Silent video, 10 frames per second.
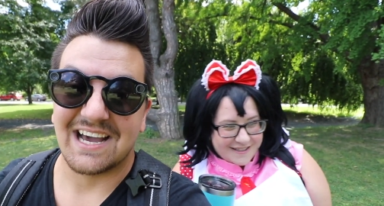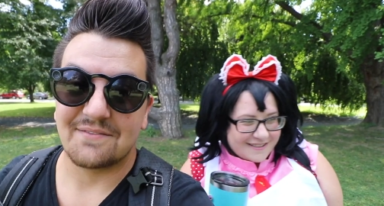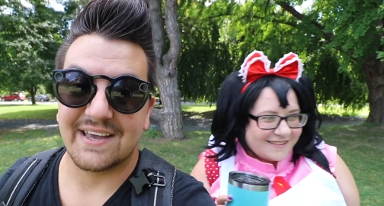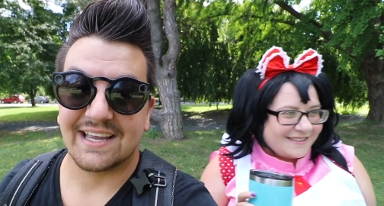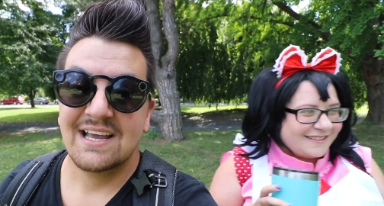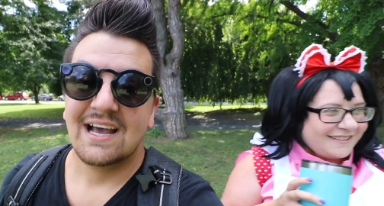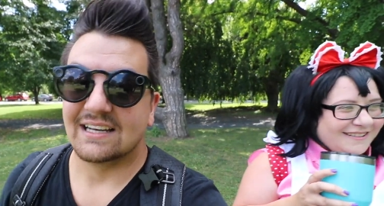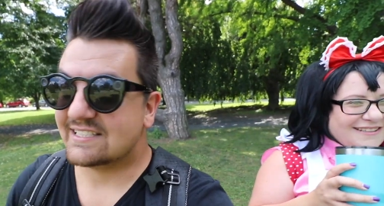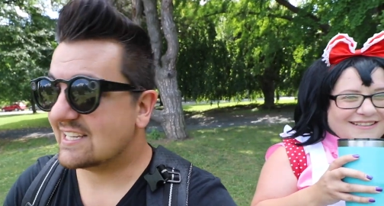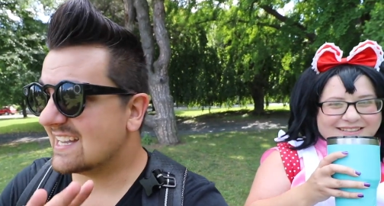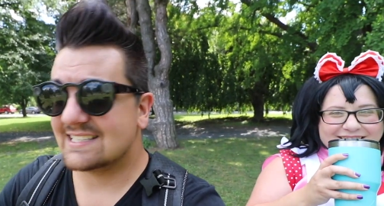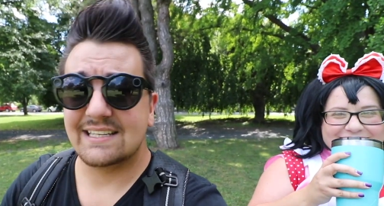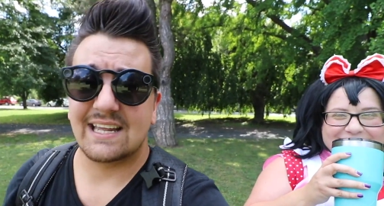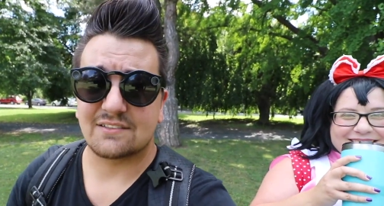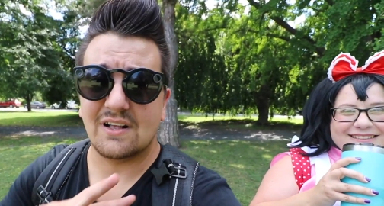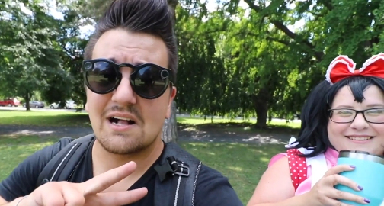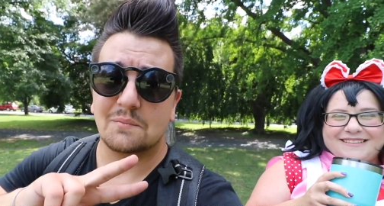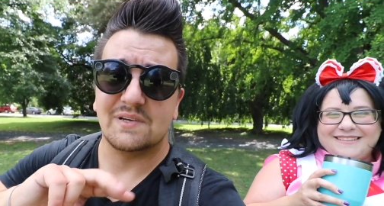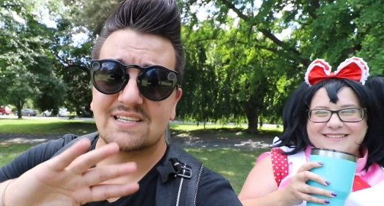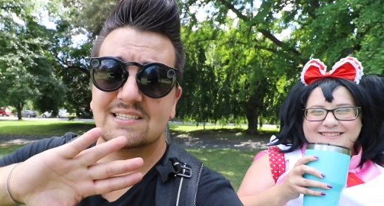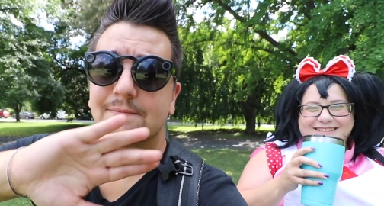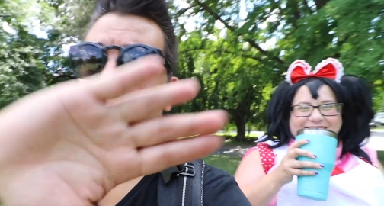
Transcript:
Speaker 1: coming. I'll see you guys in the next vlog. Peace.